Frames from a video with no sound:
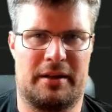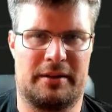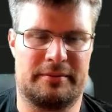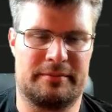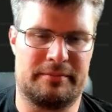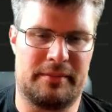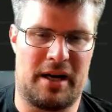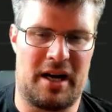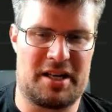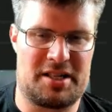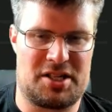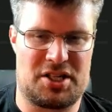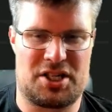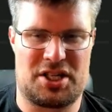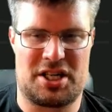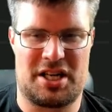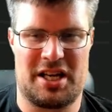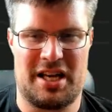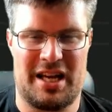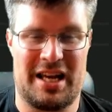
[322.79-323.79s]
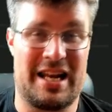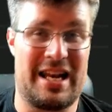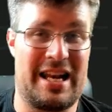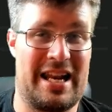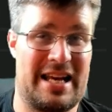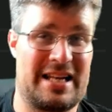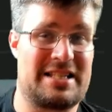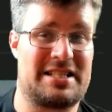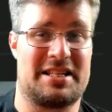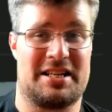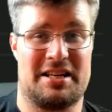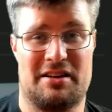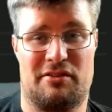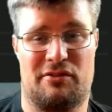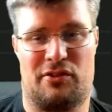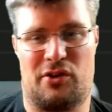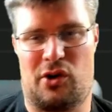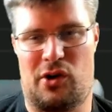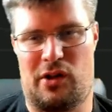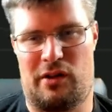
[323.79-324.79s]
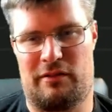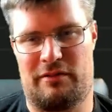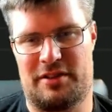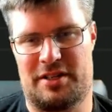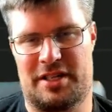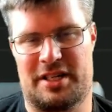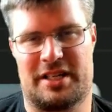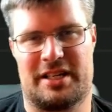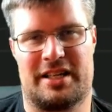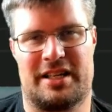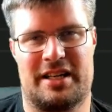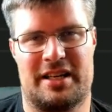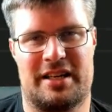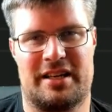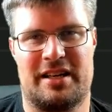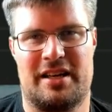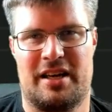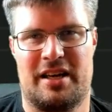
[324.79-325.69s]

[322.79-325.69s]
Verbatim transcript: much less involved uh,